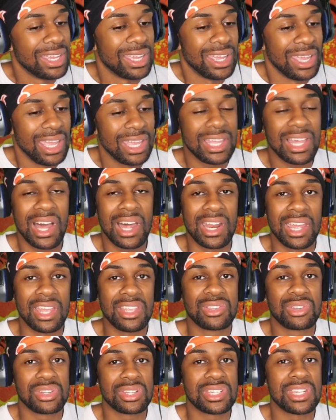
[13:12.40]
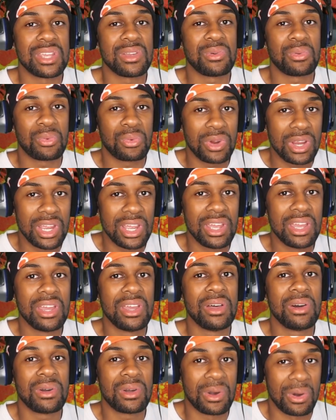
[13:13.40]
it got interesting
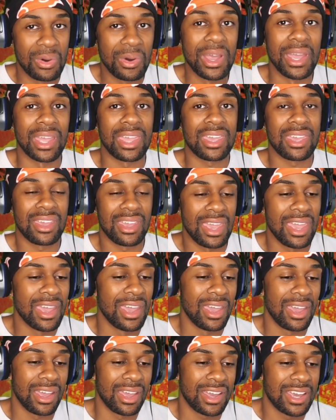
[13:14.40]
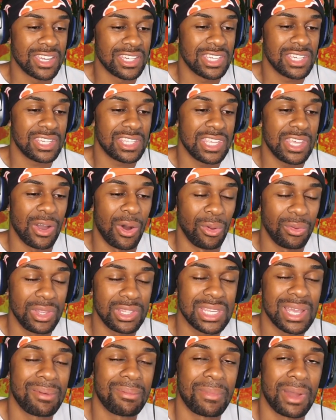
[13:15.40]
real quick, because this is the only
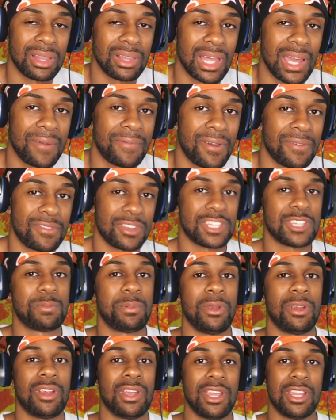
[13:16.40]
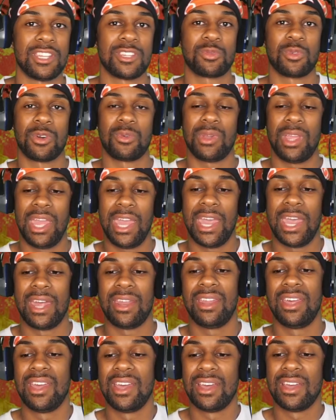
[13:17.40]
time in my life I've experienced where we
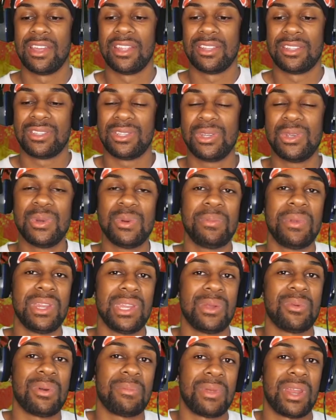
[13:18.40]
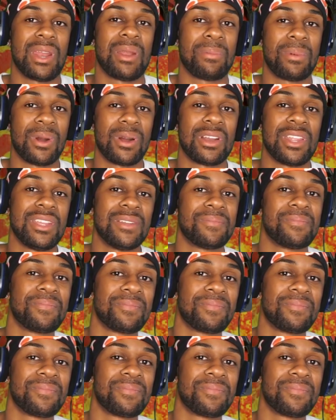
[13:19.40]
had too many women at a party.